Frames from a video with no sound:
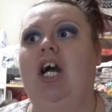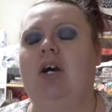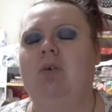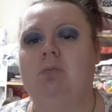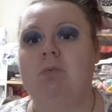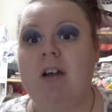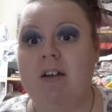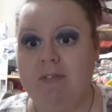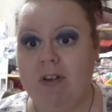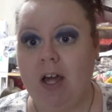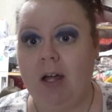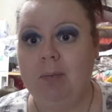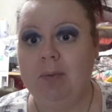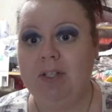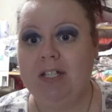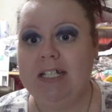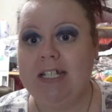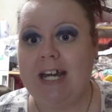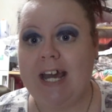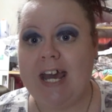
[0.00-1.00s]
rough couple
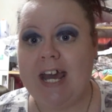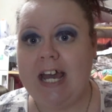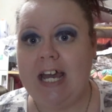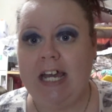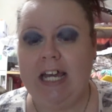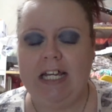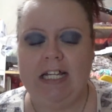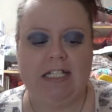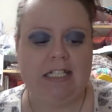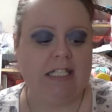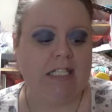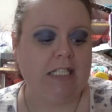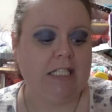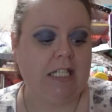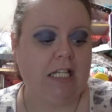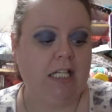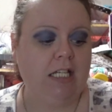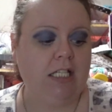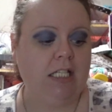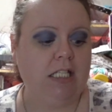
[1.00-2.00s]
of days,
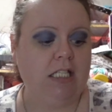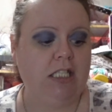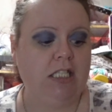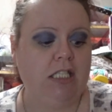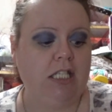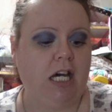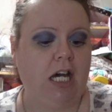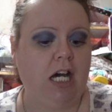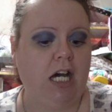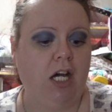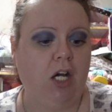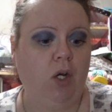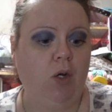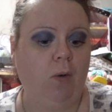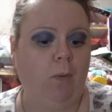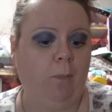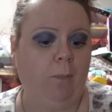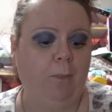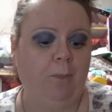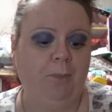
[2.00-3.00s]

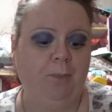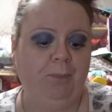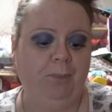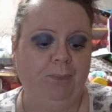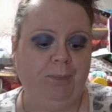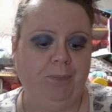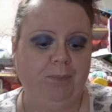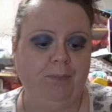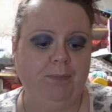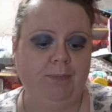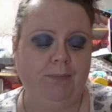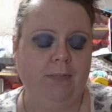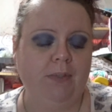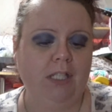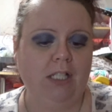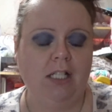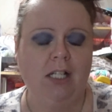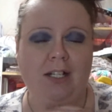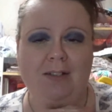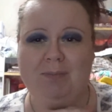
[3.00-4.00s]
so
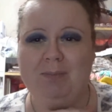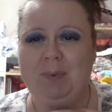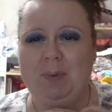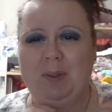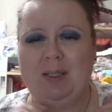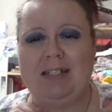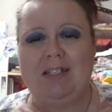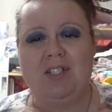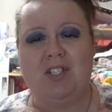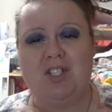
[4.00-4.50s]
please